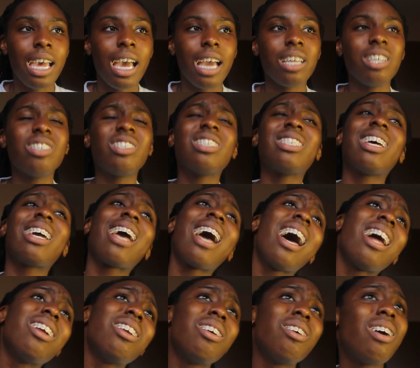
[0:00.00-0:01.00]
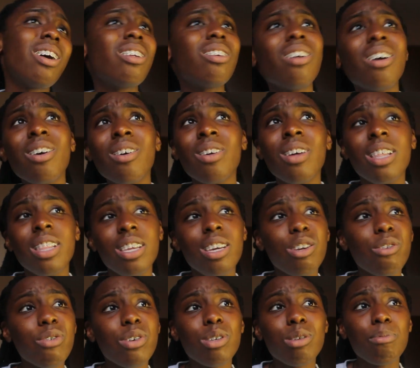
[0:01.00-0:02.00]
And you're just like, I don't know. The
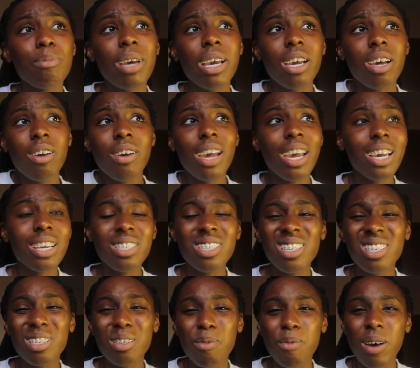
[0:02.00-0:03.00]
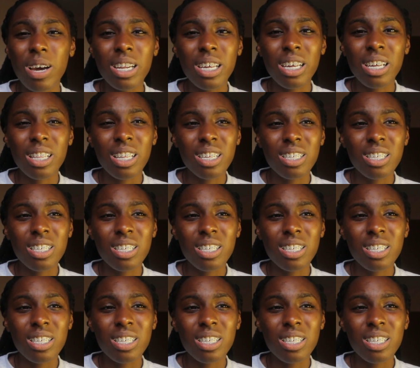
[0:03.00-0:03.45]
universe will be like, okay, I guess she doesn't want it.